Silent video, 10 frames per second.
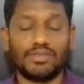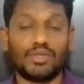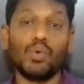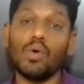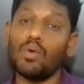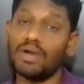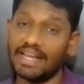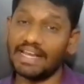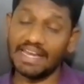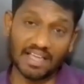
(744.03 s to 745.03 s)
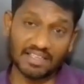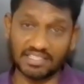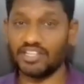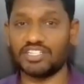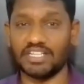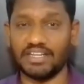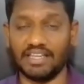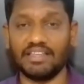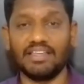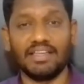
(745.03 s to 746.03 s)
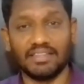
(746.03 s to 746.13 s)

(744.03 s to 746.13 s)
Throughout India's history,